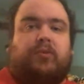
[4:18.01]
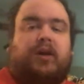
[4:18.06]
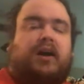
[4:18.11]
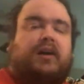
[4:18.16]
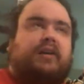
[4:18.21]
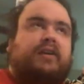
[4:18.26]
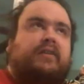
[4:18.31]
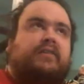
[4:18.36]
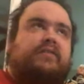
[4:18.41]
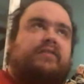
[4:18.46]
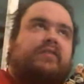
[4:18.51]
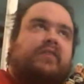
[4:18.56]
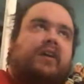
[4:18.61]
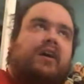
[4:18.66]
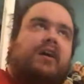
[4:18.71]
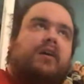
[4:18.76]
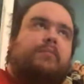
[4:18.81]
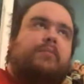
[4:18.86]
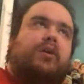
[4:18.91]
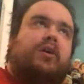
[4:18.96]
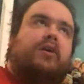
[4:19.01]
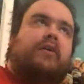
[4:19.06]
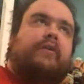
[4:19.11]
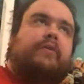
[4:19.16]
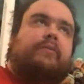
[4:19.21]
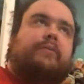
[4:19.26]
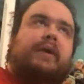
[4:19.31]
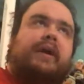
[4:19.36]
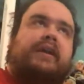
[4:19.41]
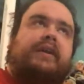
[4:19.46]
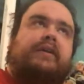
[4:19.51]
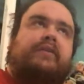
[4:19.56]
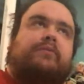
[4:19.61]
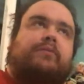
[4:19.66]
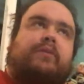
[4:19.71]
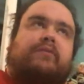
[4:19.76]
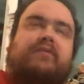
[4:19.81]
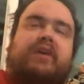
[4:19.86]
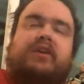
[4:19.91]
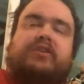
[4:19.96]
raucous R-rated
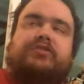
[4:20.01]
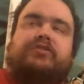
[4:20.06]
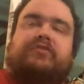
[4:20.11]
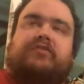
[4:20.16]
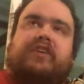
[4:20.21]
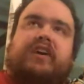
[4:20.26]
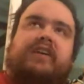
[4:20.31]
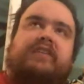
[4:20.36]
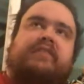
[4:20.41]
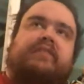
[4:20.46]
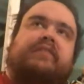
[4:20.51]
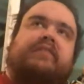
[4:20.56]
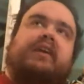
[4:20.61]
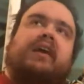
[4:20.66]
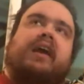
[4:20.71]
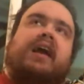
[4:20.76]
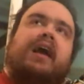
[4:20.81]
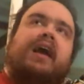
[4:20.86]
revenge fest.